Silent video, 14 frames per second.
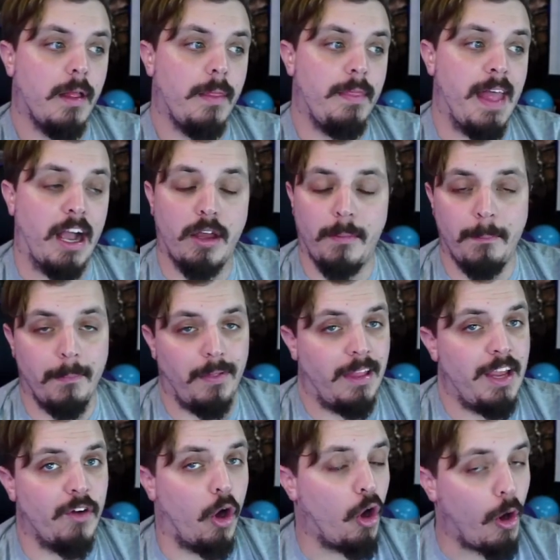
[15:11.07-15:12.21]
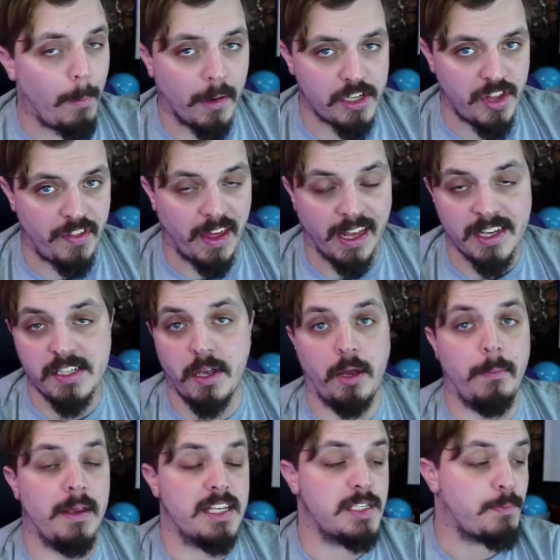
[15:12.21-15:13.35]
That could leave a whole bunch of things. It could
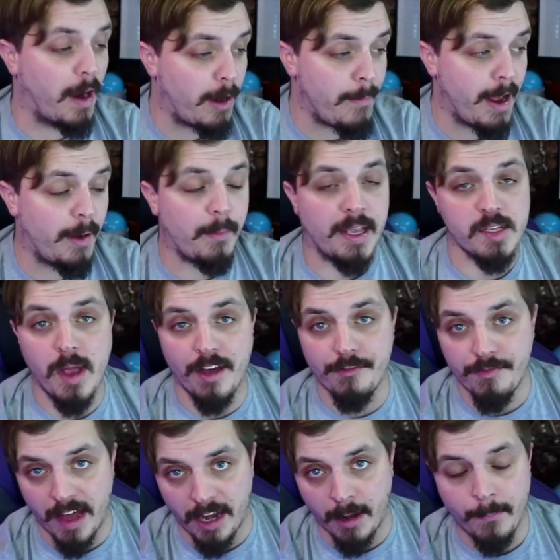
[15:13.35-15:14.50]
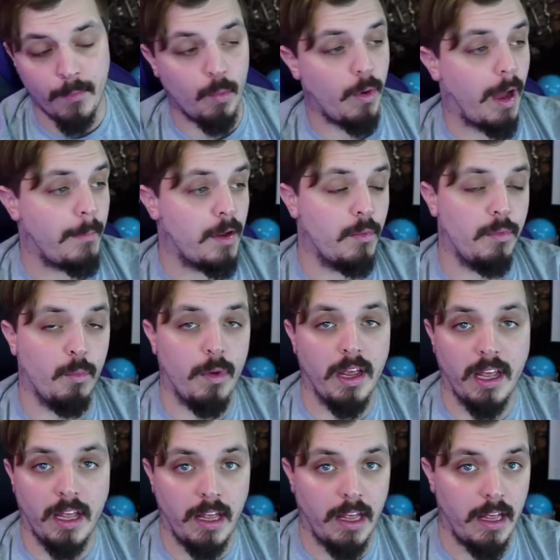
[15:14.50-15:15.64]
be Spider-Man, because we have Venom. I mean,
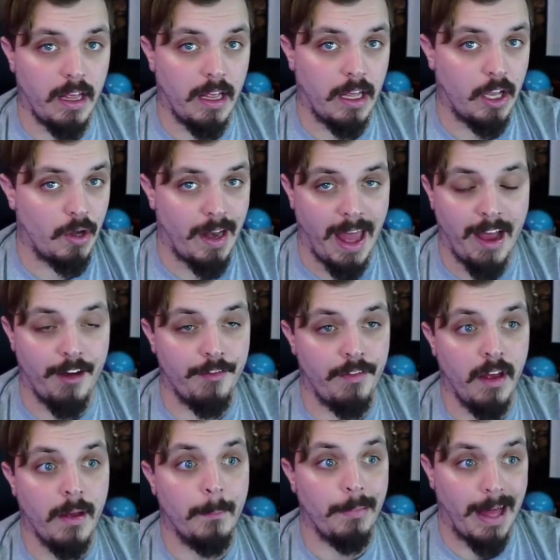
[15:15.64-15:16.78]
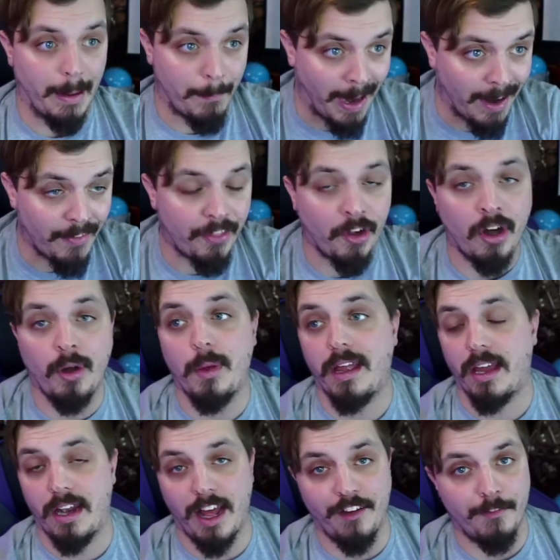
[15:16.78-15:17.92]
we could have Black Panther. We
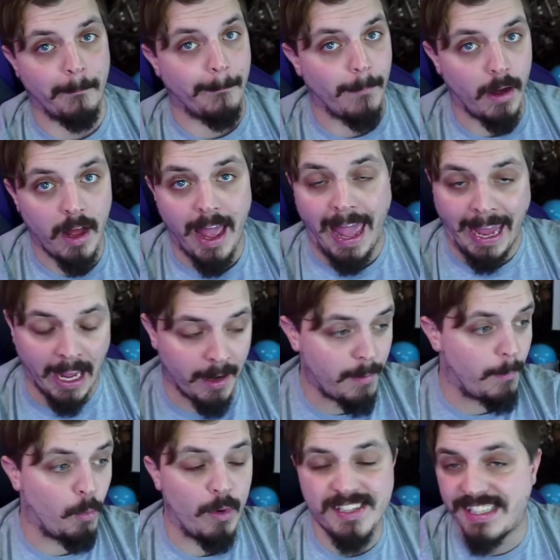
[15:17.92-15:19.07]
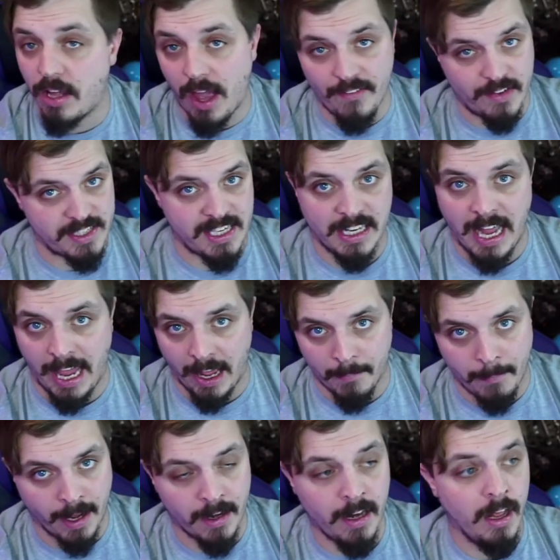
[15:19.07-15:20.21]
could have... We still haven't seen
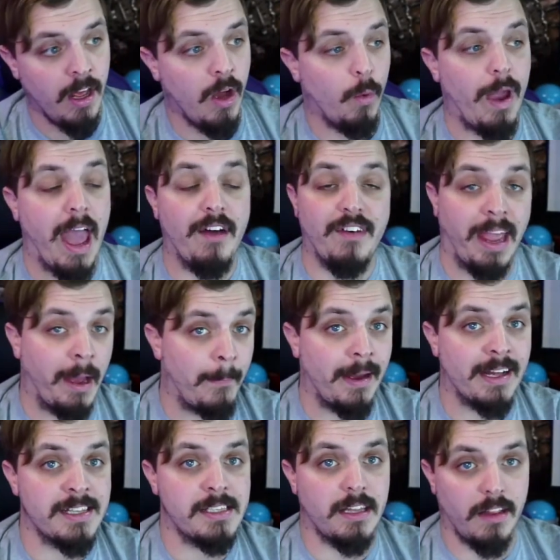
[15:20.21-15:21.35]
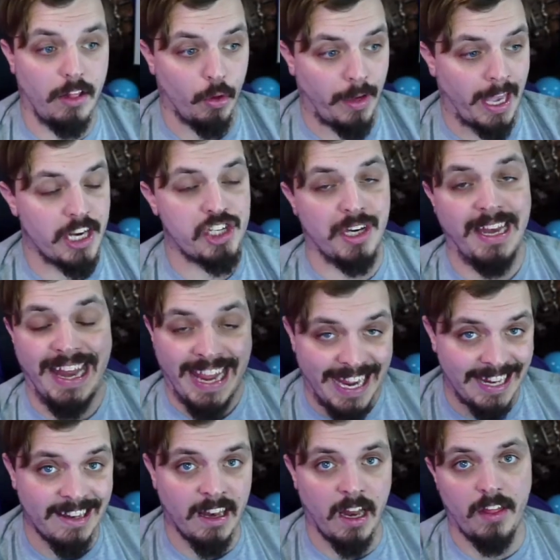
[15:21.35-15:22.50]
Ant-Man. We have Ant-Man's location
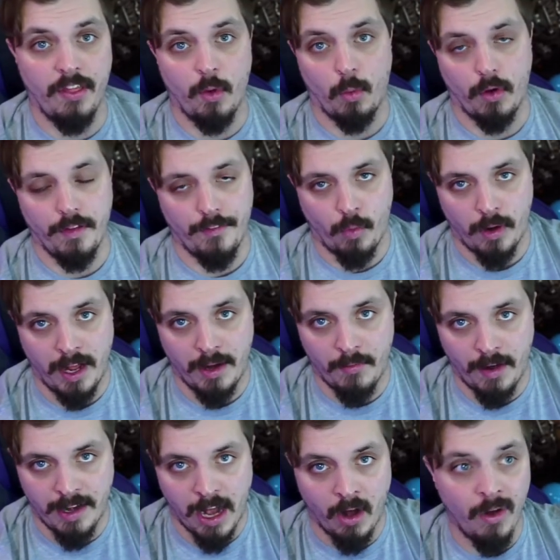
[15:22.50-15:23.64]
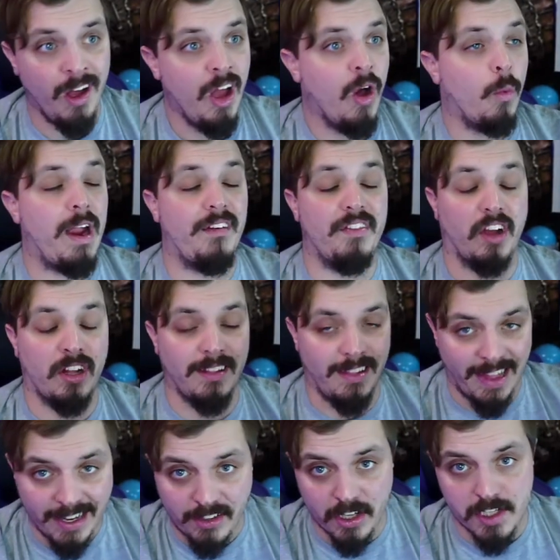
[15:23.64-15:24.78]
in the world of Fortnite right now. We have the
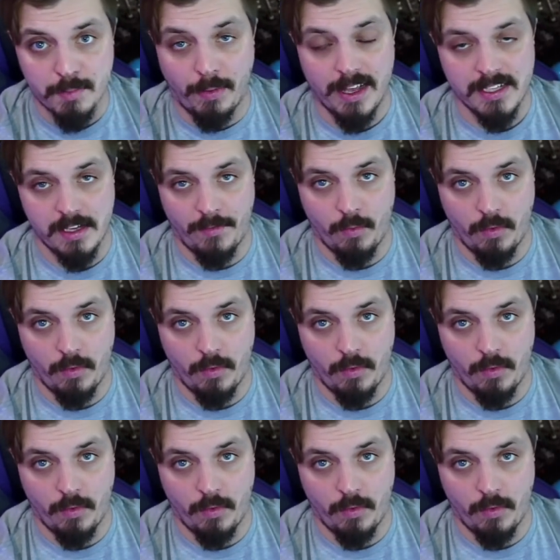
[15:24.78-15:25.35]
Collector's place